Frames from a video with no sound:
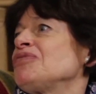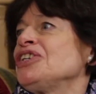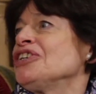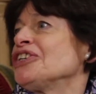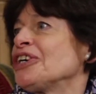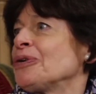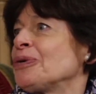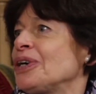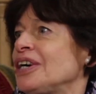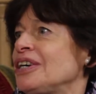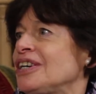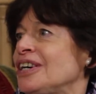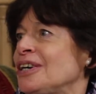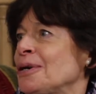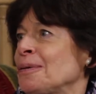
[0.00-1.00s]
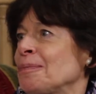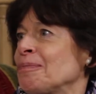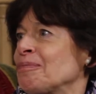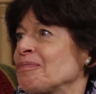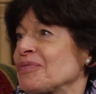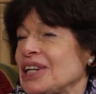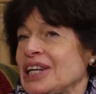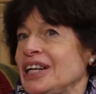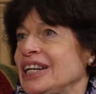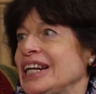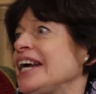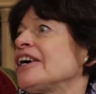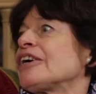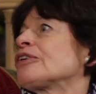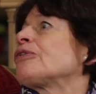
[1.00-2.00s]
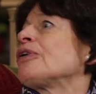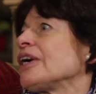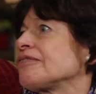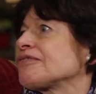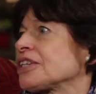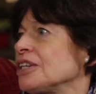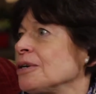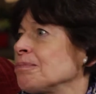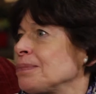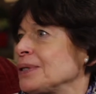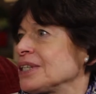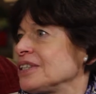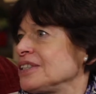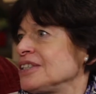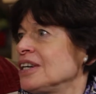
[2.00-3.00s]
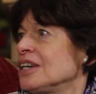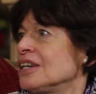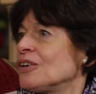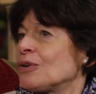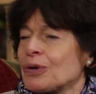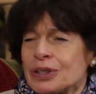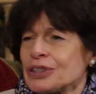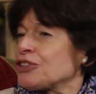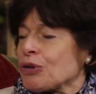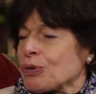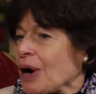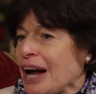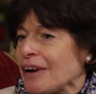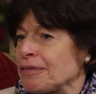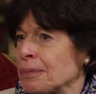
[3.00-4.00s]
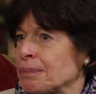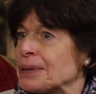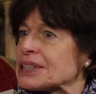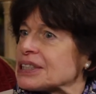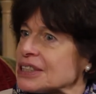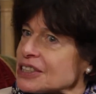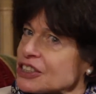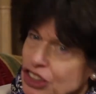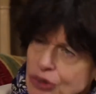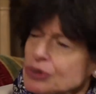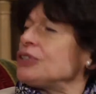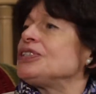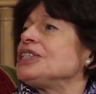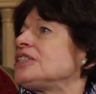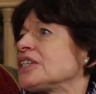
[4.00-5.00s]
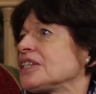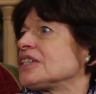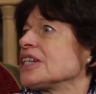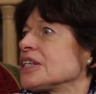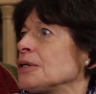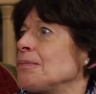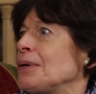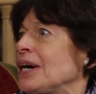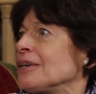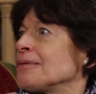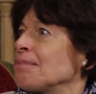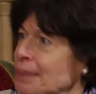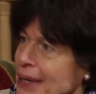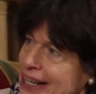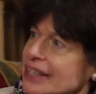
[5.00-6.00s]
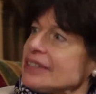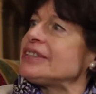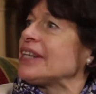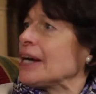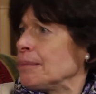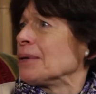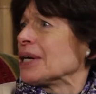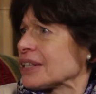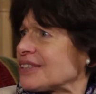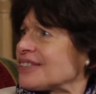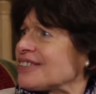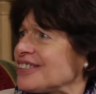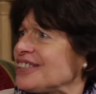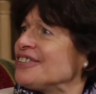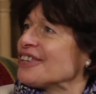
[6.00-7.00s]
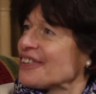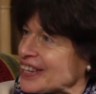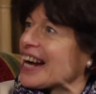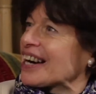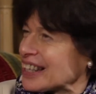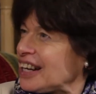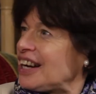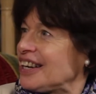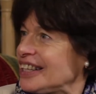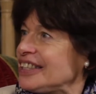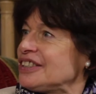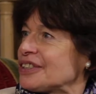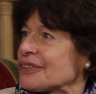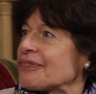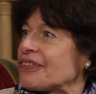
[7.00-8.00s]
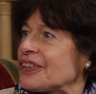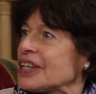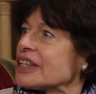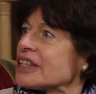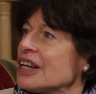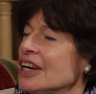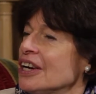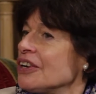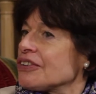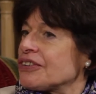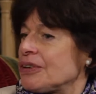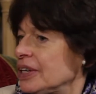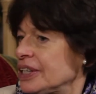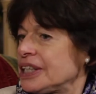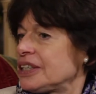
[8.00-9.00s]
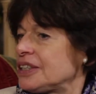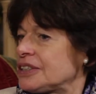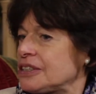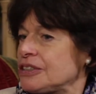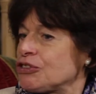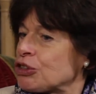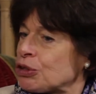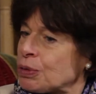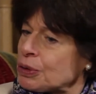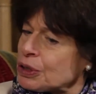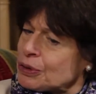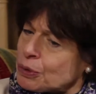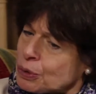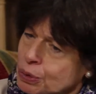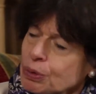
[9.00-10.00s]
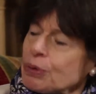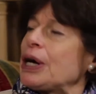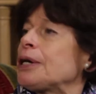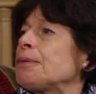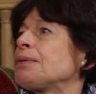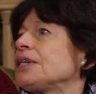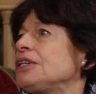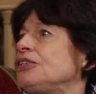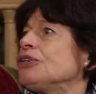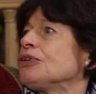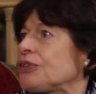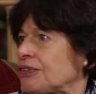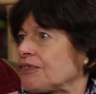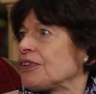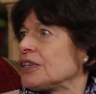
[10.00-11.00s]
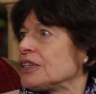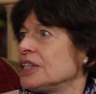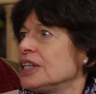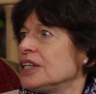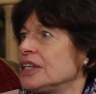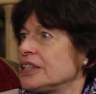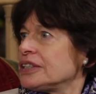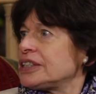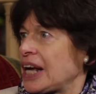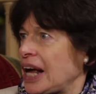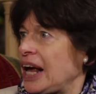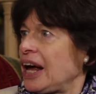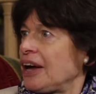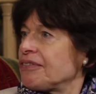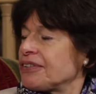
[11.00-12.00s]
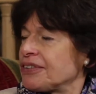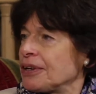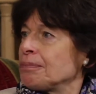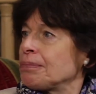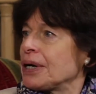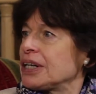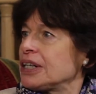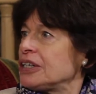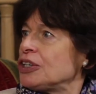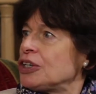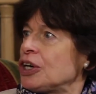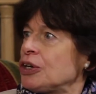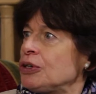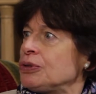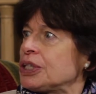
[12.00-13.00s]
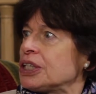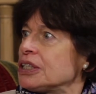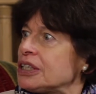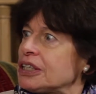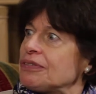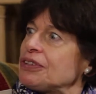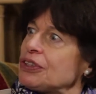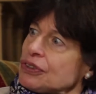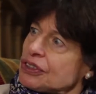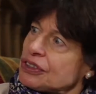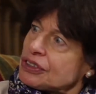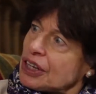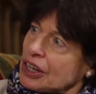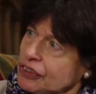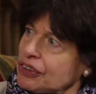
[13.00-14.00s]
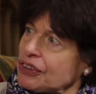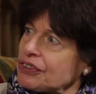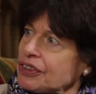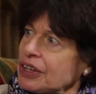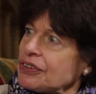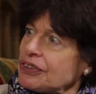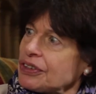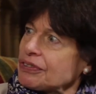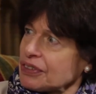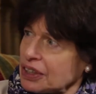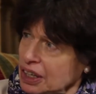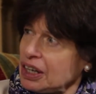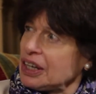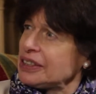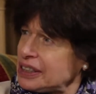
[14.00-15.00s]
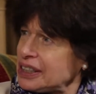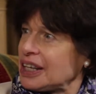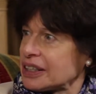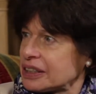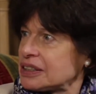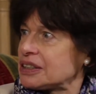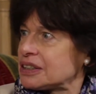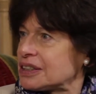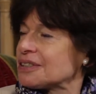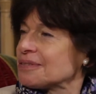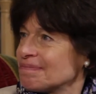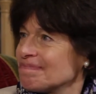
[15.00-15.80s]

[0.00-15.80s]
you know, um, an aircraft company or a travel business, don't you need to think about pandemics, you know, that kind of thing. So I think it's incredibly useful to have somebody who can give you such a sense of context.